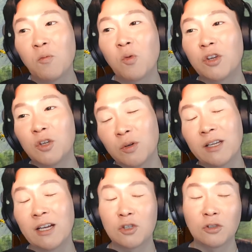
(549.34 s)
where you would
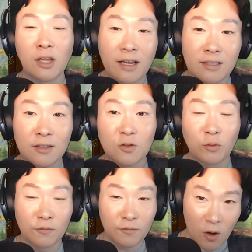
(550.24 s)
get your license
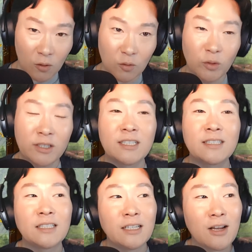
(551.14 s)
revoked, which
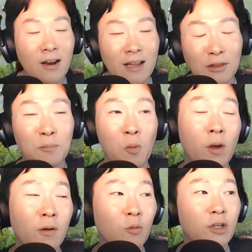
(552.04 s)
is not at the
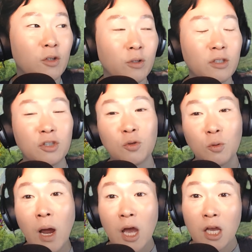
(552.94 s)
point where you would
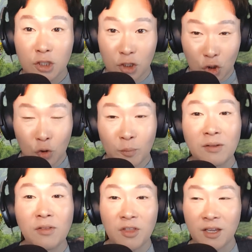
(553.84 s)
do
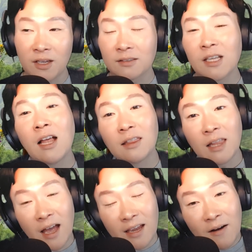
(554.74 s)
stupid things
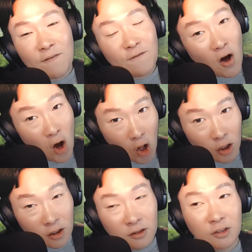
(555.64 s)
like
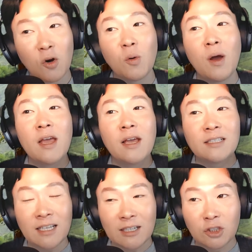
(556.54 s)
fall. So
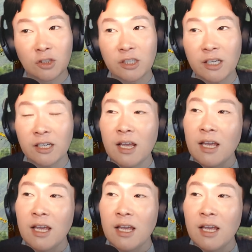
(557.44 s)
essentially,